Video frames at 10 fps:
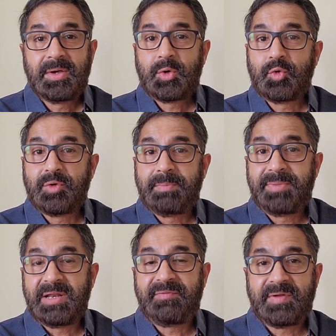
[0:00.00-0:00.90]
who will
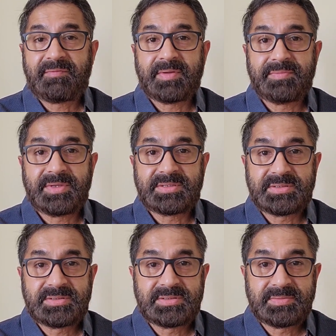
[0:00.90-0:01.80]
benefit from
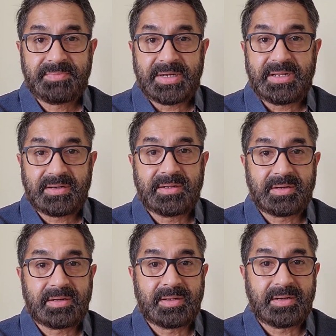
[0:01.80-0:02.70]
this
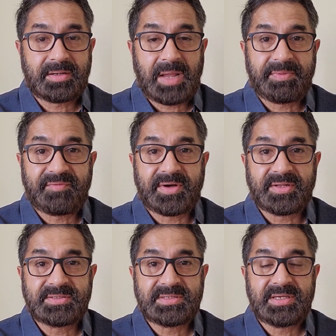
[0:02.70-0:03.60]
particular type of
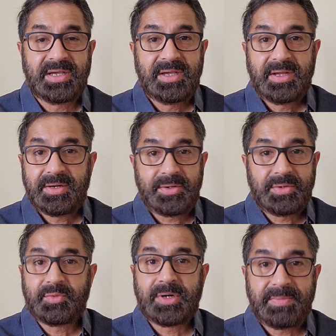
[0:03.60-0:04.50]
currency, do
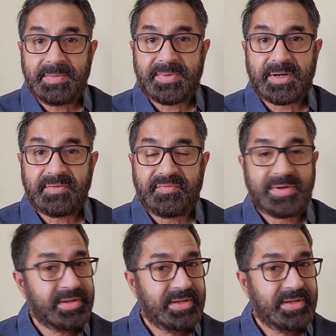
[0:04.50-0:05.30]
you want to be part of it?